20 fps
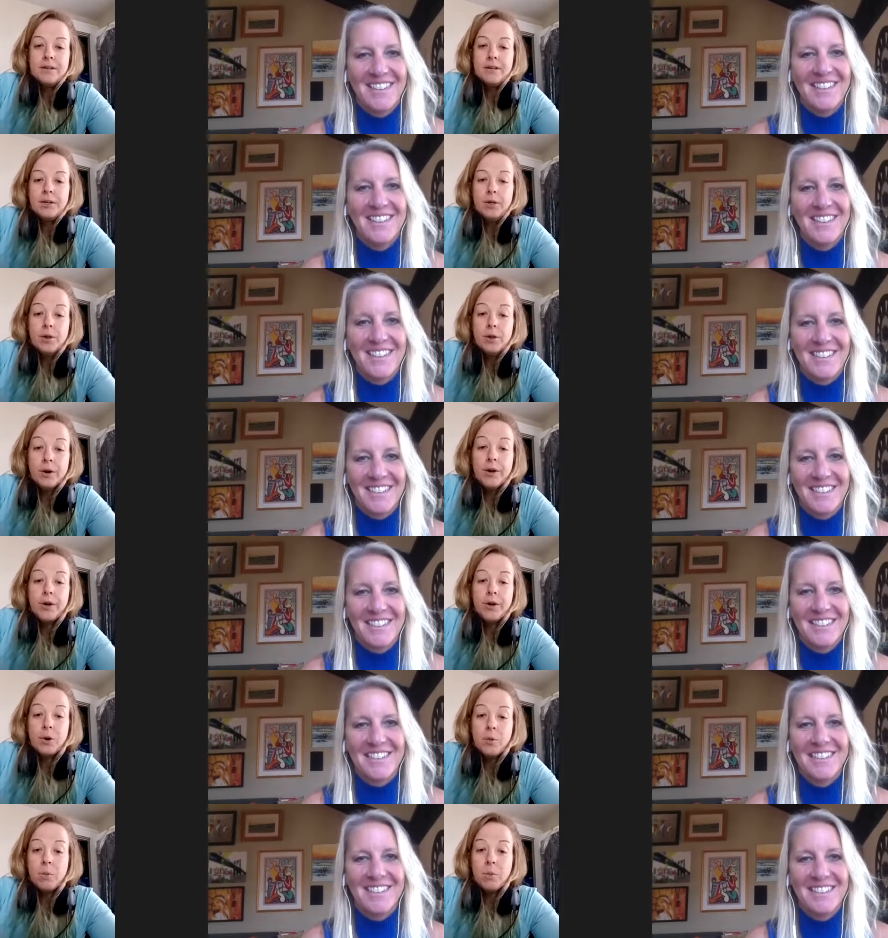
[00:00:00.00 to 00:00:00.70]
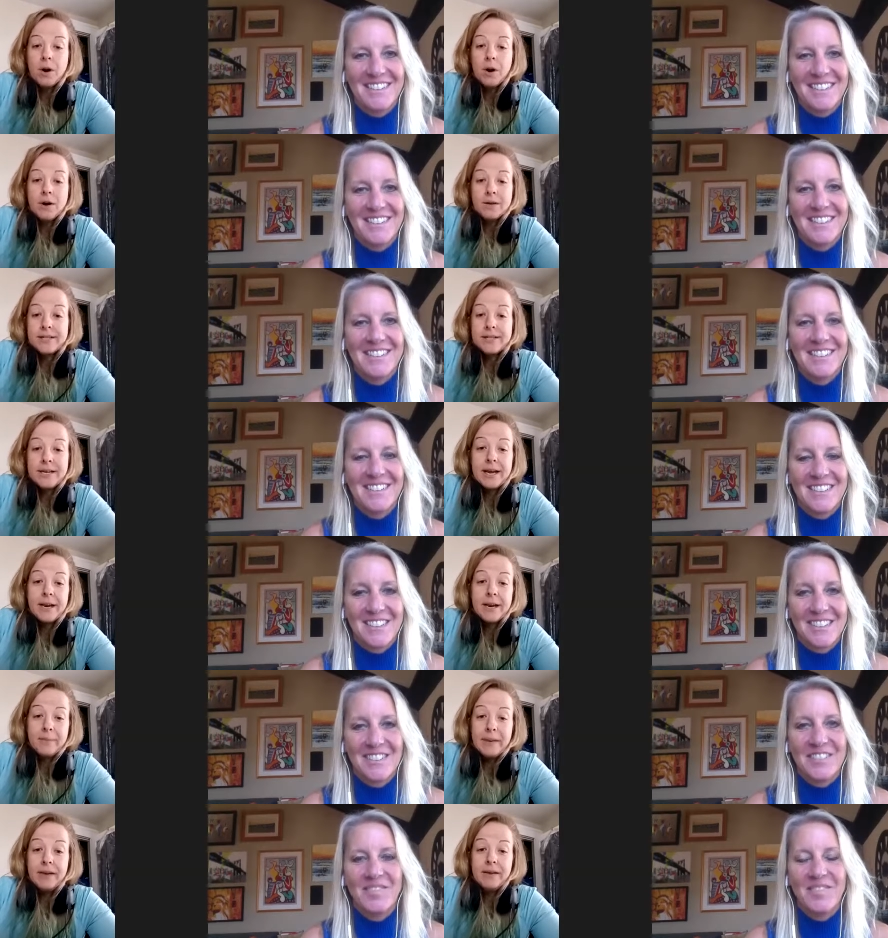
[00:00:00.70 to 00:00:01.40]
Speaker 1: You are your worst
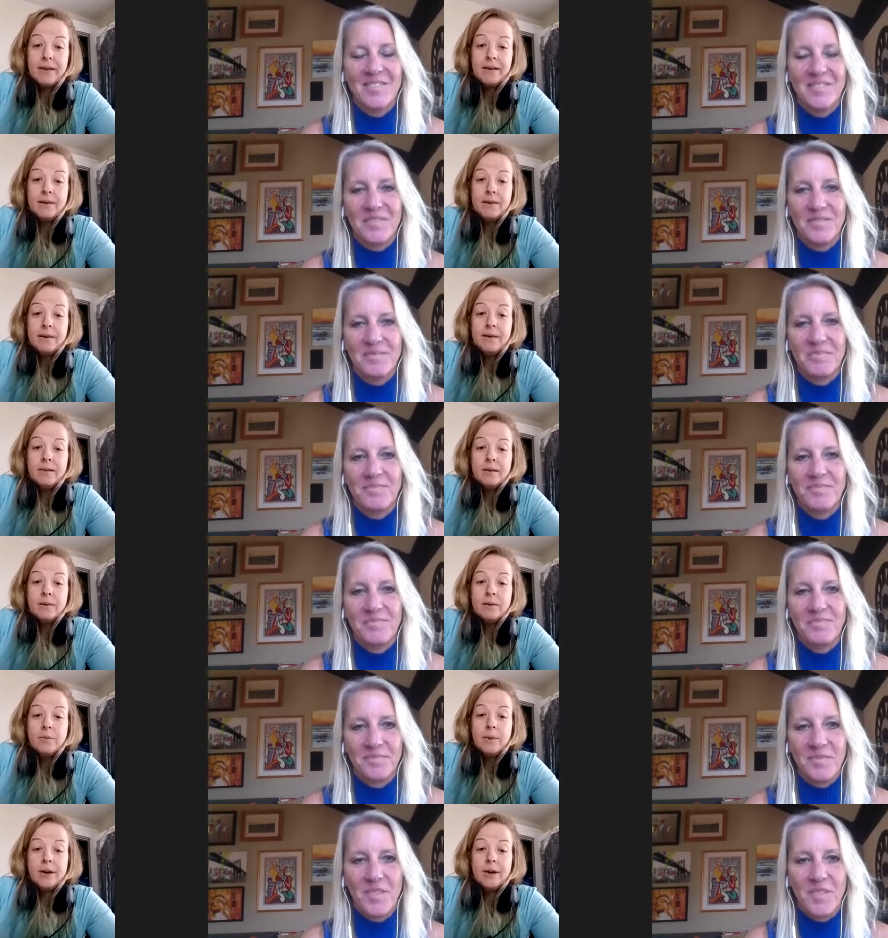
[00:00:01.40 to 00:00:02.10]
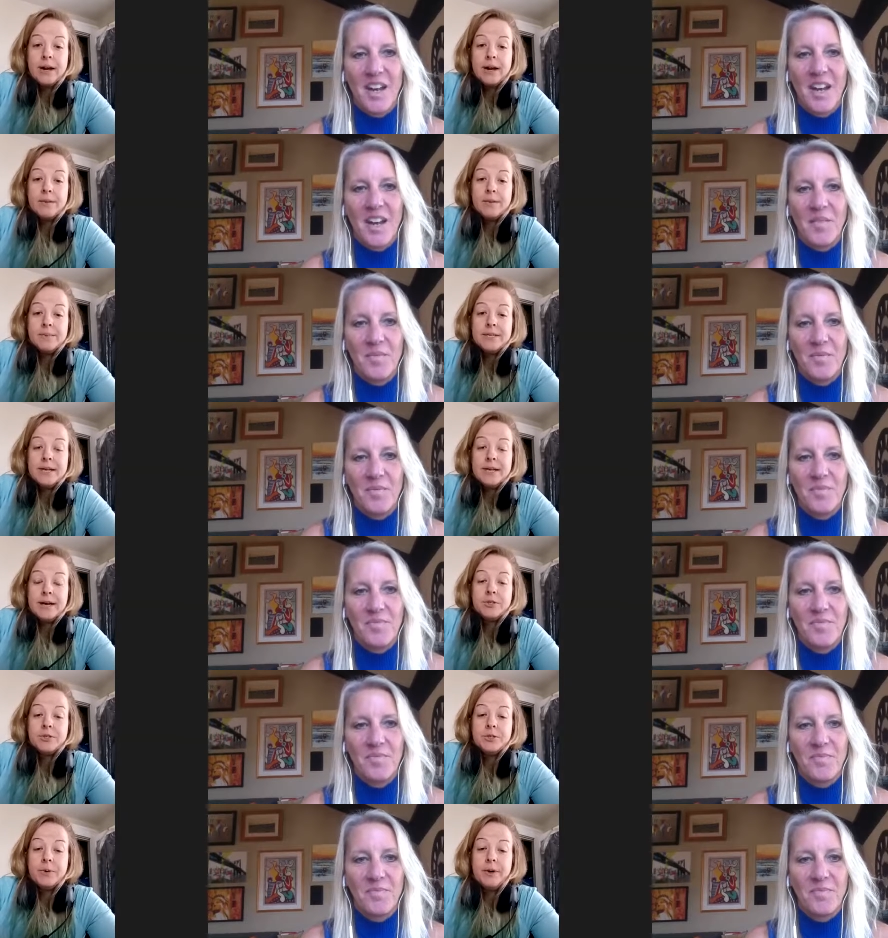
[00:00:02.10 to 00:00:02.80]
enemy when it comes
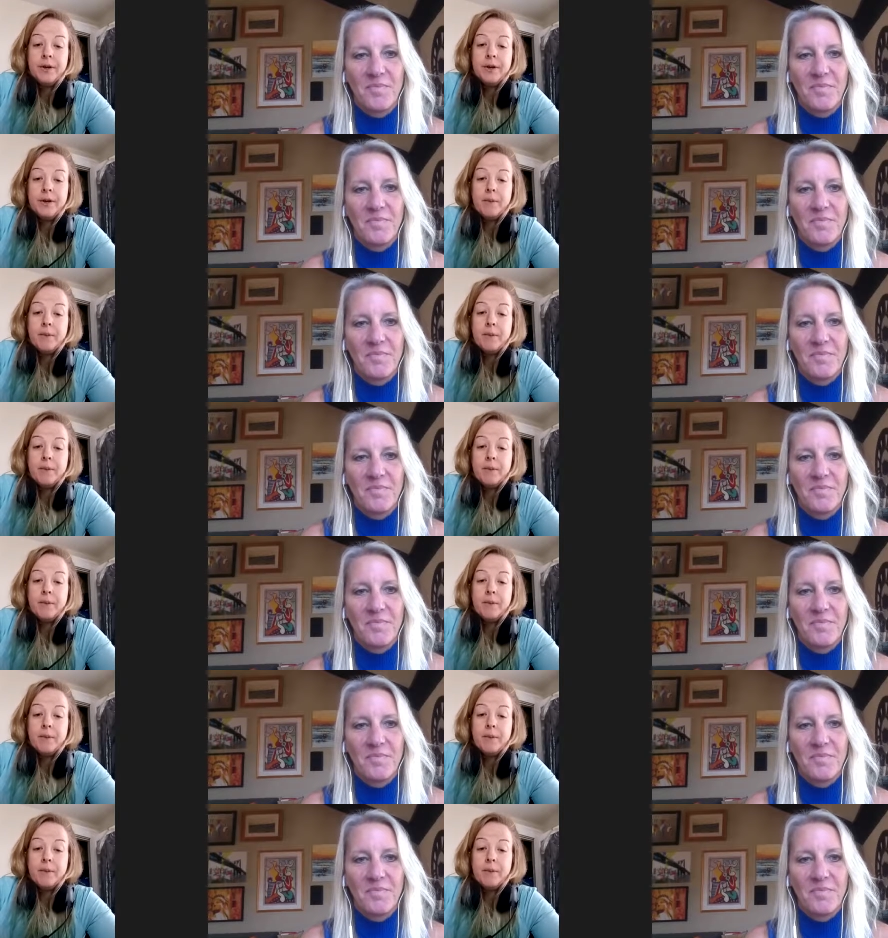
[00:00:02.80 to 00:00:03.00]
down to it.